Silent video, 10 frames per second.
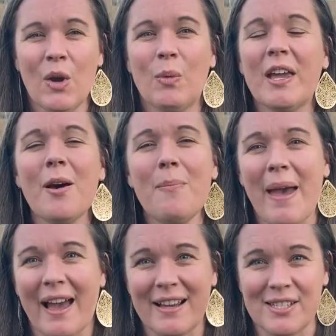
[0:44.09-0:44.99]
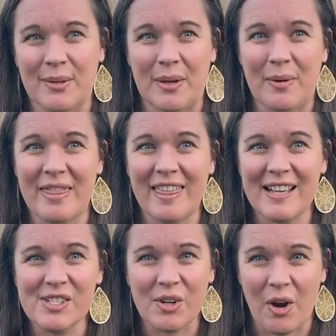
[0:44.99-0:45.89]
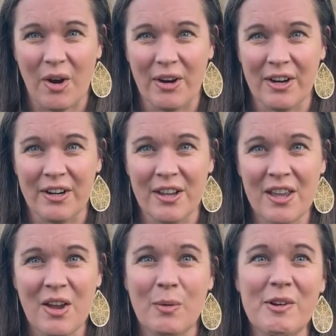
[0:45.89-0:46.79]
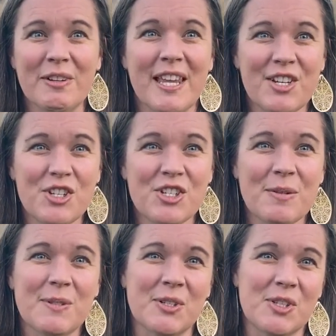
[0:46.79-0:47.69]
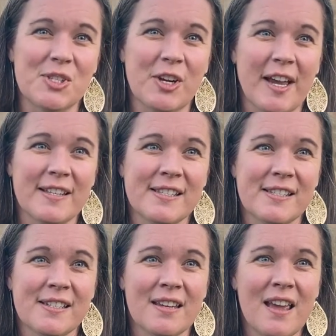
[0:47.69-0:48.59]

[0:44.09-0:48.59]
We come back to it when things are hard, when relationships are stressed,